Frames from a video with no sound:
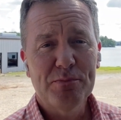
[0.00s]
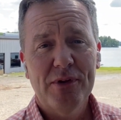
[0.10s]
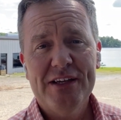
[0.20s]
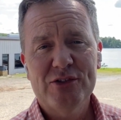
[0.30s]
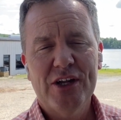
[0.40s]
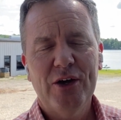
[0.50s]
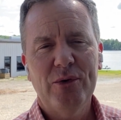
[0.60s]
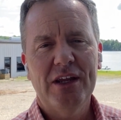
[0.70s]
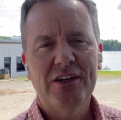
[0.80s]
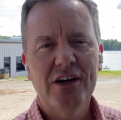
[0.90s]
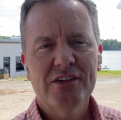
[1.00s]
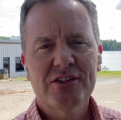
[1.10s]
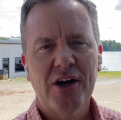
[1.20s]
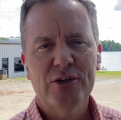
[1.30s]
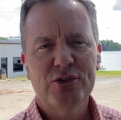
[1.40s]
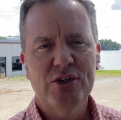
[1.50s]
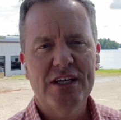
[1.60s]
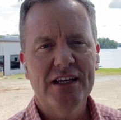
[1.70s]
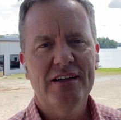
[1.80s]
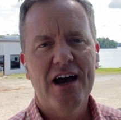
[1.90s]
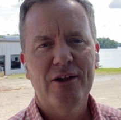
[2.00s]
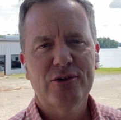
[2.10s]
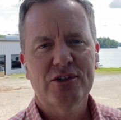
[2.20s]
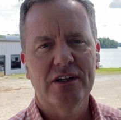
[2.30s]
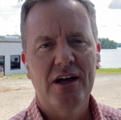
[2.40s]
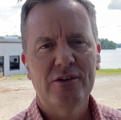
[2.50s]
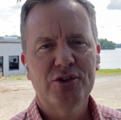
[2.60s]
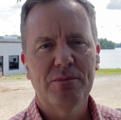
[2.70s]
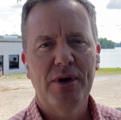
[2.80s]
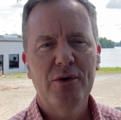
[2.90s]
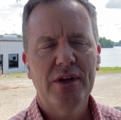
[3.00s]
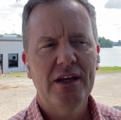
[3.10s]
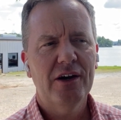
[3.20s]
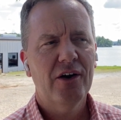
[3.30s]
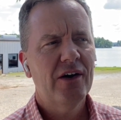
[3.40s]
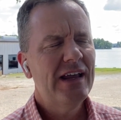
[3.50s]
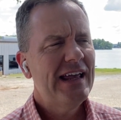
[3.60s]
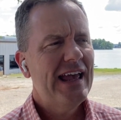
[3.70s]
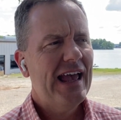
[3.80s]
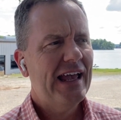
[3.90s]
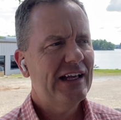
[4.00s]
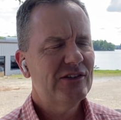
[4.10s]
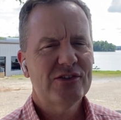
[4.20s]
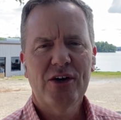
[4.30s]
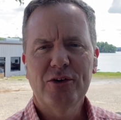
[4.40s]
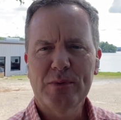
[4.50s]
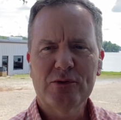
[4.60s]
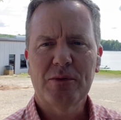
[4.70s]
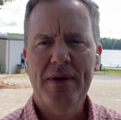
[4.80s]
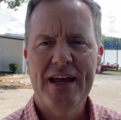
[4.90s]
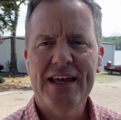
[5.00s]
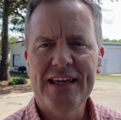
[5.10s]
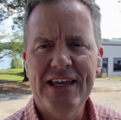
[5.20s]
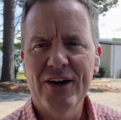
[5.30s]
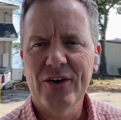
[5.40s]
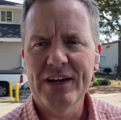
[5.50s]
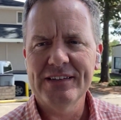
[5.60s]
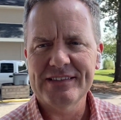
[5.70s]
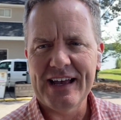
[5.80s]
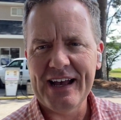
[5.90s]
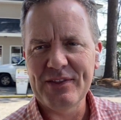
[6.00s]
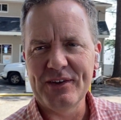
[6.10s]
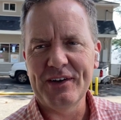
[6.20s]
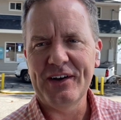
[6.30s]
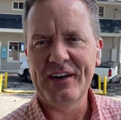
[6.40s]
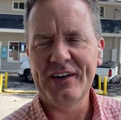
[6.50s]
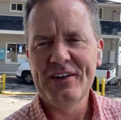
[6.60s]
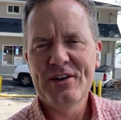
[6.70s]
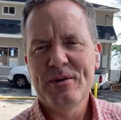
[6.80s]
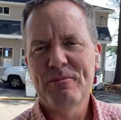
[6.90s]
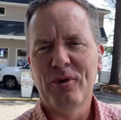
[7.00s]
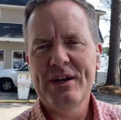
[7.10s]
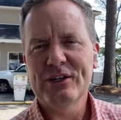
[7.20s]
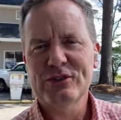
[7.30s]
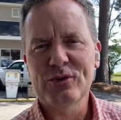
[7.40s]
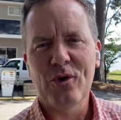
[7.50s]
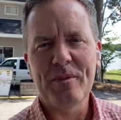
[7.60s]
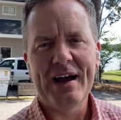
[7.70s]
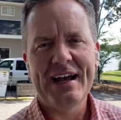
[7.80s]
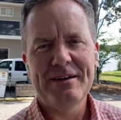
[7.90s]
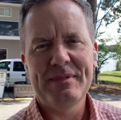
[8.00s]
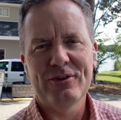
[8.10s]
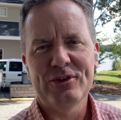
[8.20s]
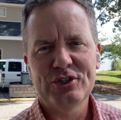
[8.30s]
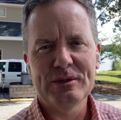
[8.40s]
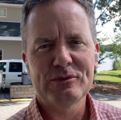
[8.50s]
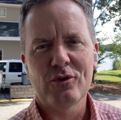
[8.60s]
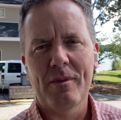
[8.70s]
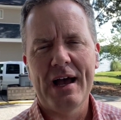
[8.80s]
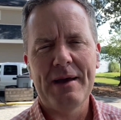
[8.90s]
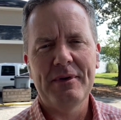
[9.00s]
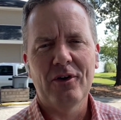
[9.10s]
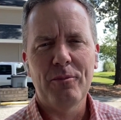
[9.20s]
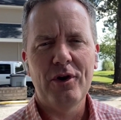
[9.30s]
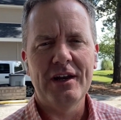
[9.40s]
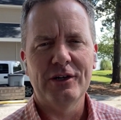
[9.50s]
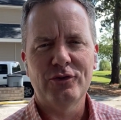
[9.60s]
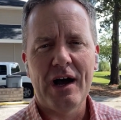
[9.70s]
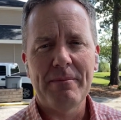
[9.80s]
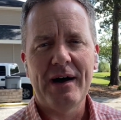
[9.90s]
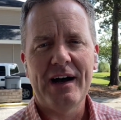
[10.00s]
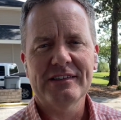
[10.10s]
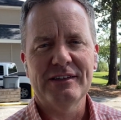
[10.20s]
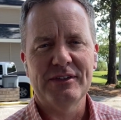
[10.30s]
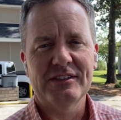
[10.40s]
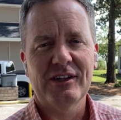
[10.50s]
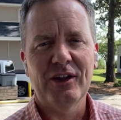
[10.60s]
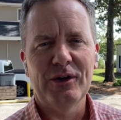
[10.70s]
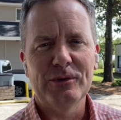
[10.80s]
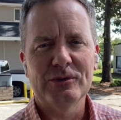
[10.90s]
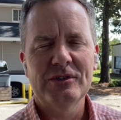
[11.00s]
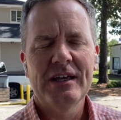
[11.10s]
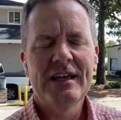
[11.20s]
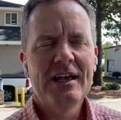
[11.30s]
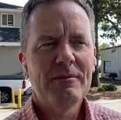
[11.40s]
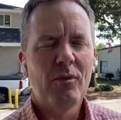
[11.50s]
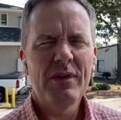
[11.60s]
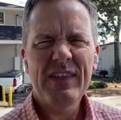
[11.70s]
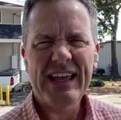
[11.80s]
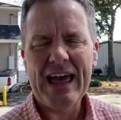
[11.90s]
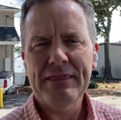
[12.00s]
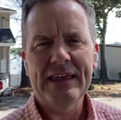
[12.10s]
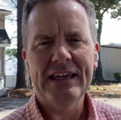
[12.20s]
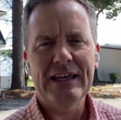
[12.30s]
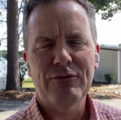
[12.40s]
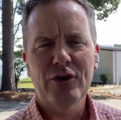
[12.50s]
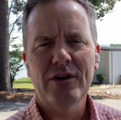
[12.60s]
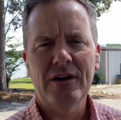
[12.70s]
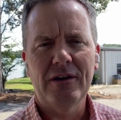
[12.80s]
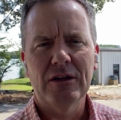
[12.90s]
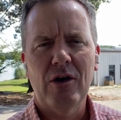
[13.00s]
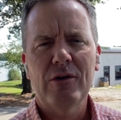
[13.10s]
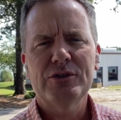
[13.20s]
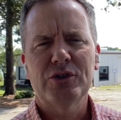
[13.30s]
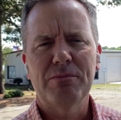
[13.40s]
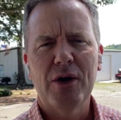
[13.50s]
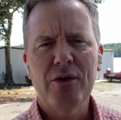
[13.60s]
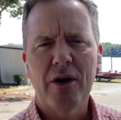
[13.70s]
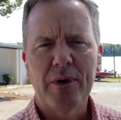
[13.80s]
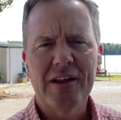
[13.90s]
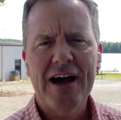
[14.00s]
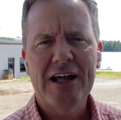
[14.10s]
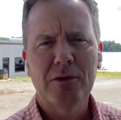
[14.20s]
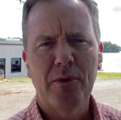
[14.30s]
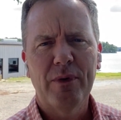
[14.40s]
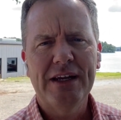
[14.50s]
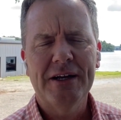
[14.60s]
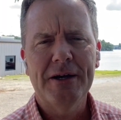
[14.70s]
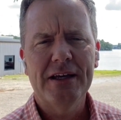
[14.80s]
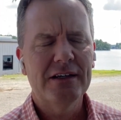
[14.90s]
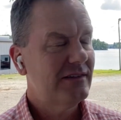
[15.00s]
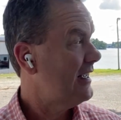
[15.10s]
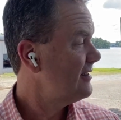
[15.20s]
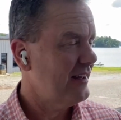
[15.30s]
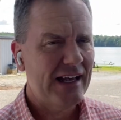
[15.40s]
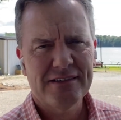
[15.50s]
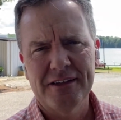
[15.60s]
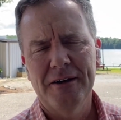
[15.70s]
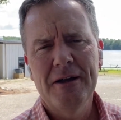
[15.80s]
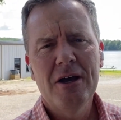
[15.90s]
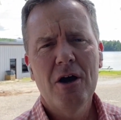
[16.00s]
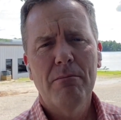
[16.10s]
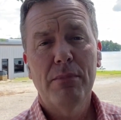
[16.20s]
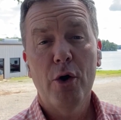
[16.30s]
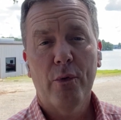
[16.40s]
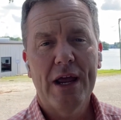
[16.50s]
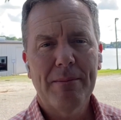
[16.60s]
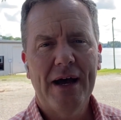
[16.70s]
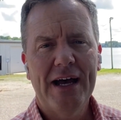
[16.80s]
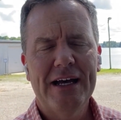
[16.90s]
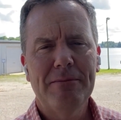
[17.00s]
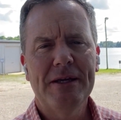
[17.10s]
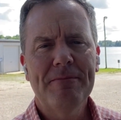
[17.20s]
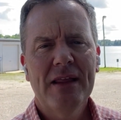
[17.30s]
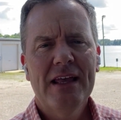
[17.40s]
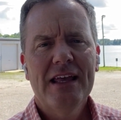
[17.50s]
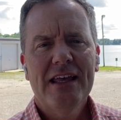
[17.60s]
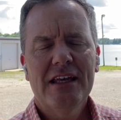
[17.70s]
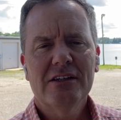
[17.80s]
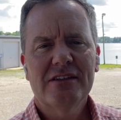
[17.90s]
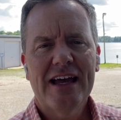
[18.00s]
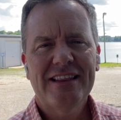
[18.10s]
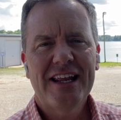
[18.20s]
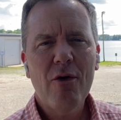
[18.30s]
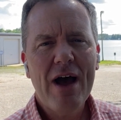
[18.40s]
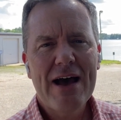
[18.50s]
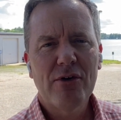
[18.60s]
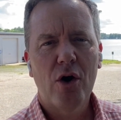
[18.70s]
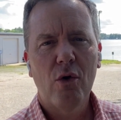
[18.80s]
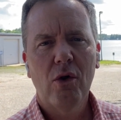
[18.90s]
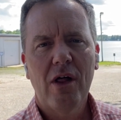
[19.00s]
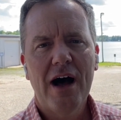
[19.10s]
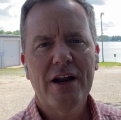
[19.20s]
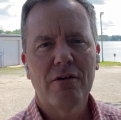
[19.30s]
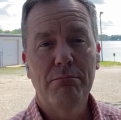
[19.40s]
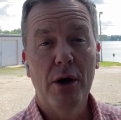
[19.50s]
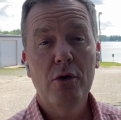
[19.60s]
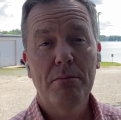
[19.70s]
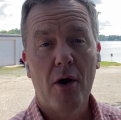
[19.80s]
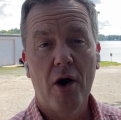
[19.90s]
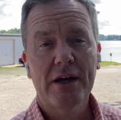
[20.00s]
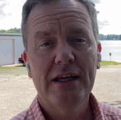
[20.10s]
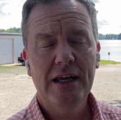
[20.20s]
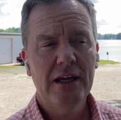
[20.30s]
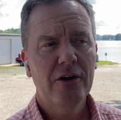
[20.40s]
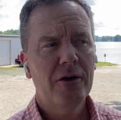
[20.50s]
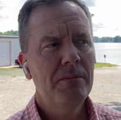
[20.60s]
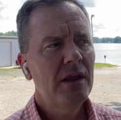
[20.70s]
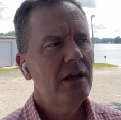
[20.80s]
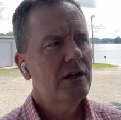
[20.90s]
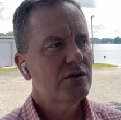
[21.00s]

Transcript: Just please note, it does cost you $10 to launch your boat here, and so you're supposed to pay here inside the marina store behind me or the ship store behind me, or put it in a drop box if it's closed. But one thing I think, if you're going to launch your boat at Real Island Marina, that's the boat ramp behind me, is that they don't have a whole lot of boat parking here.